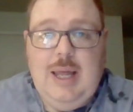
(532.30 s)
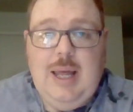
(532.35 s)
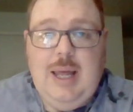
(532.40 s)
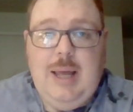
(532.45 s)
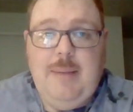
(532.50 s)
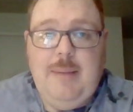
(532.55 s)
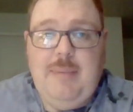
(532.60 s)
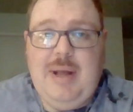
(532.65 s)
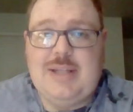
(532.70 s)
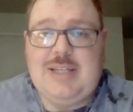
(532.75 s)

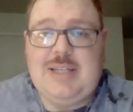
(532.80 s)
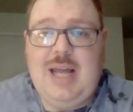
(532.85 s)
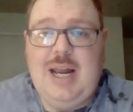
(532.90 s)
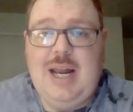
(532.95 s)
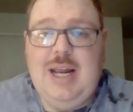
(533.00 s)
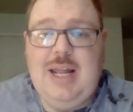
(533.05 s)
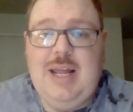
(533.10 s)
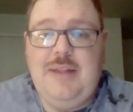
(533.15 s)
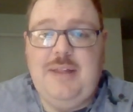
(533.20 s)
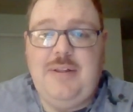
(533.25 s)
But that's
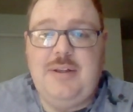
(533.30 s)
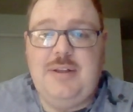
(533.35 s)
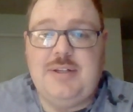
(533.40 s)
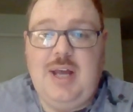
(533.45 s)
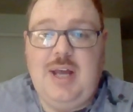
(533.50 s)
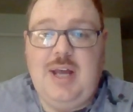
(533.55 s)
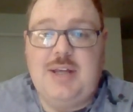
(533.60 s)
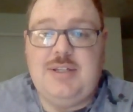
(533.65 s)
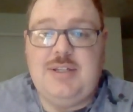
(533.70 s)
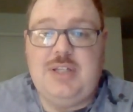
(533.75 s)
kind of it
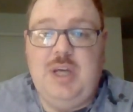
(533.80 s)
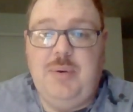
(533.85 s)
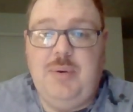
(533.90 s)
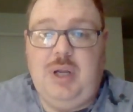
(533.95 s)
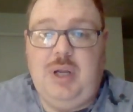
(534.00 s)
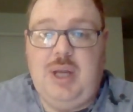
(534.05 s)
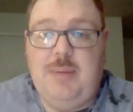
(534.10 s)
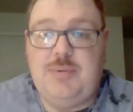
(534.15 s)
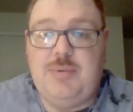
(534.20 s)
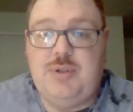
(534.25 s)
discussed here when
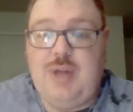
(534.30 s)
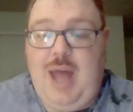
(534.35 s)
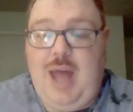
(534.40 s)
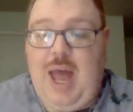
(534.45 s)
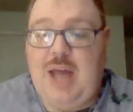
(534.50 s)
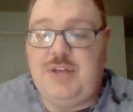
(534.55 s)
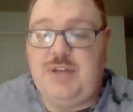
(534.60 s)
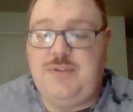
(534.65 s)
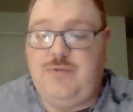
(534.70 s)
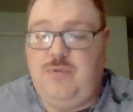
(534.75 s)
it comes to
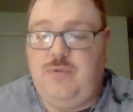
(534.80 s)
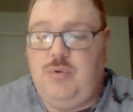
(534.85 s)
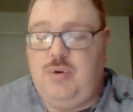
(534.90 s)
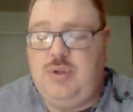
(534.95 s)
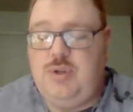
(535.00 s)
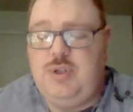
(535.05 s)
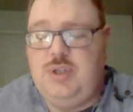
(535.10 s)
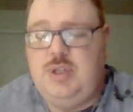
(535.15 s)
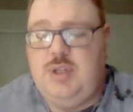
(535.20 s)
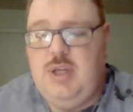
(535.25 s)
X
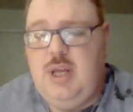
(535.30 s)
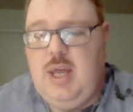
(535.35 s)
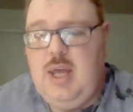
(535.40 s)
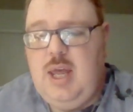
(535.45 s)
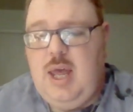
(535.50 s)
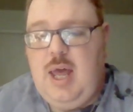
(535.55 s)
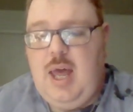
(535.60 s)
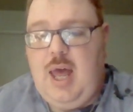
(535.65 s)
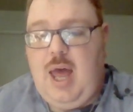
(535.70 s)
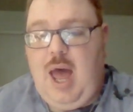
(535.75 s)
Force.
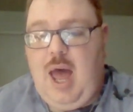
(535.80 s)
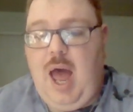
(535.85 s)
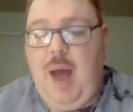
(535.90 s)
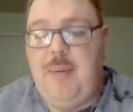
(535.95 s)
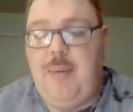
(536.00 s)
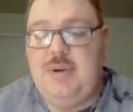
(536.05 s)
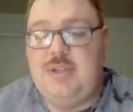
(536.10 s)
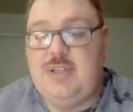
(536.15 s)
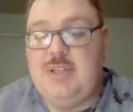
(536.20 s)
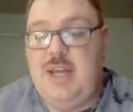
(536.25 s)
I
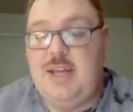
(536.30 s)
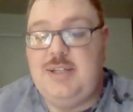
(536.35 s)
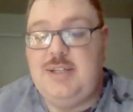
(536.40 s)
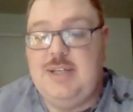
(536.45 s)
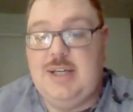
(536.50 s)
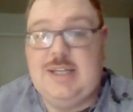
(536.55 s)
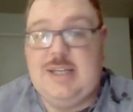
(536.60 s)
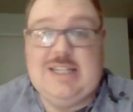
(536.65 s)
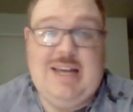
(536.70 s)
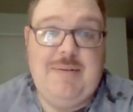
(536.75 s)
would say
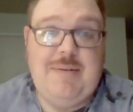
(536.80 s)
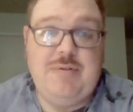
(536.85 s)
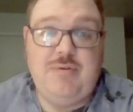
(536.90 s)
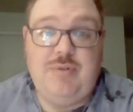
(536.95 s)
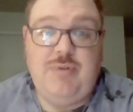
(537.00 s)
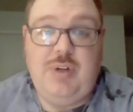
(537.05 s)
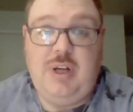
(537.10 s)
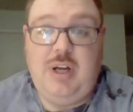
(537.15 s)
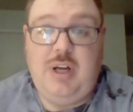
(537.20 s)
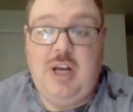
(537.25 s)
6 7 is
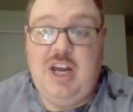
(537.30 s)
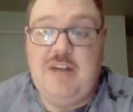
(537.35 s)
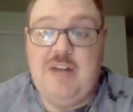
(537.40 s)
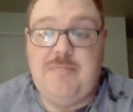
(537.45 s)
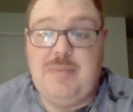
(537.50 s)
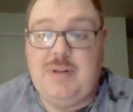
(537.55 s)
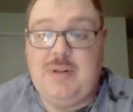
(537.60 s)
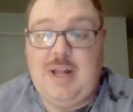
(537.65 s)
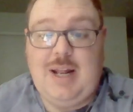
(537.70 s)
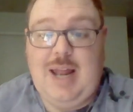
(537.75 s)
really
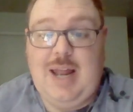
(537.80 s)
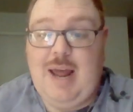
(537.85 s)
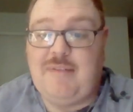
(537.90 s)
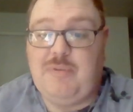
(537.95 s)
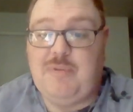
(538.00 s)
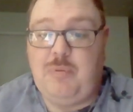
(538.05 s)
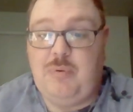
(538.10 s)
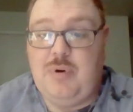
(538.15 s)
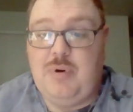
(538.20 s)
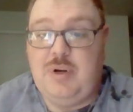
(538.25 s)
good, but then
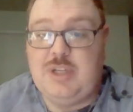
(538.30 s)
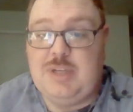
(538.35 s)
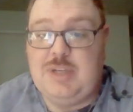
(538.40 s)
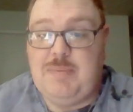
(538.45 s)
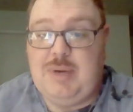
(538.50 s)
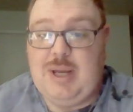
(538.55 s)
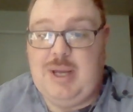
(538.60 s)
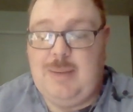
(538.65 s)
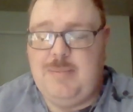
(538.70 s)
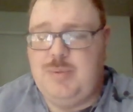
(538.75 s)
afterwards it
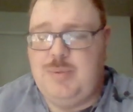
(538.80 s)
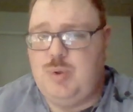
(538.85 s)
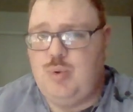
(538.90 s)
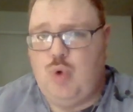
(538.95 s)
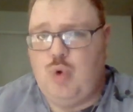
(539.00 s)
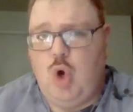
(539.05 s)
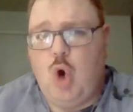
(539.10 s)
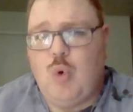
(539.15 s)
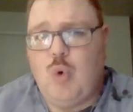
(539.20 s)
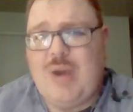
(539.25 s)
becomes
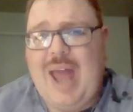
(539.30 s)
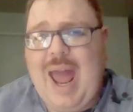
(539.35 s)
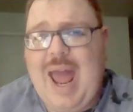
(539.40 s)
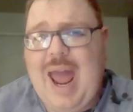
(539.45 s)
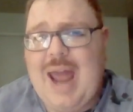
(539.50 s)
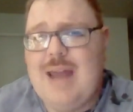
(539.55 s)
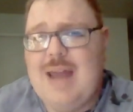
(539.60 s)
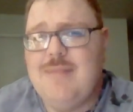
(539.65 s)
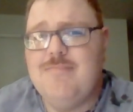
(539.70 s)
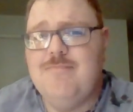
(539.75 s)

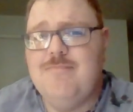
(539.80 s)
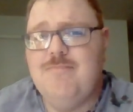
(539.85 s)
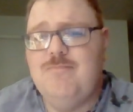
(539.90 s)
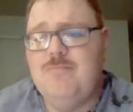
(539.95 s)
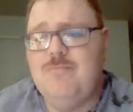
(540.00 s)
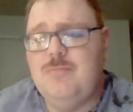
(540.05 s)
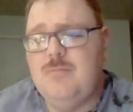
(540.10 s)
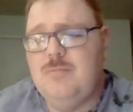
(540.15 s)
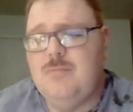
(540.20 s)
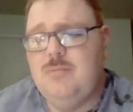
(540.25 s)
okay,
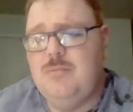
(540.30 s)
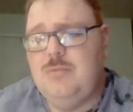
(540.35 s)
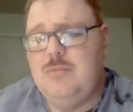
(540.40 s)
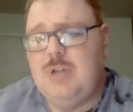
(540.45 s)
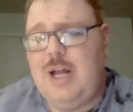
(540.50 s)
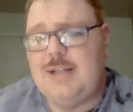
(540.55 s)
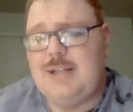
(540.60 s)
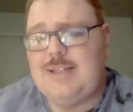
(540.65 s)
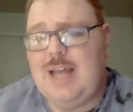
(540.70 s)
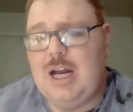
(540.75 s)

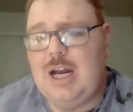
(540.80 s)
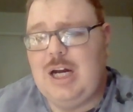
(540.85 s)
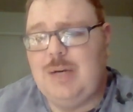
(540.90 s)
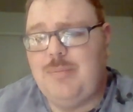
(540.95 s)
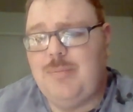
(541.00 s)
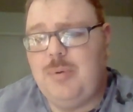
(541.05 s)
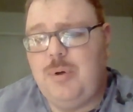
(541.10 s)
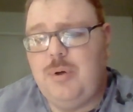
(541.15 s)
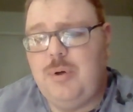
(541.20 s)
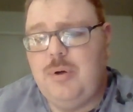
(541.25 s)
not
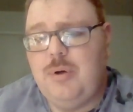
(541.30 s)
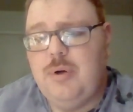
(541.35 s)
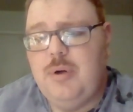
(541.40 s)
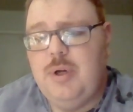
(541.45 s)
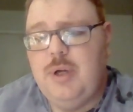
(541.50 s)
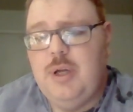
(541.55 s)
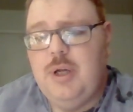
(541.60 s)
terrible.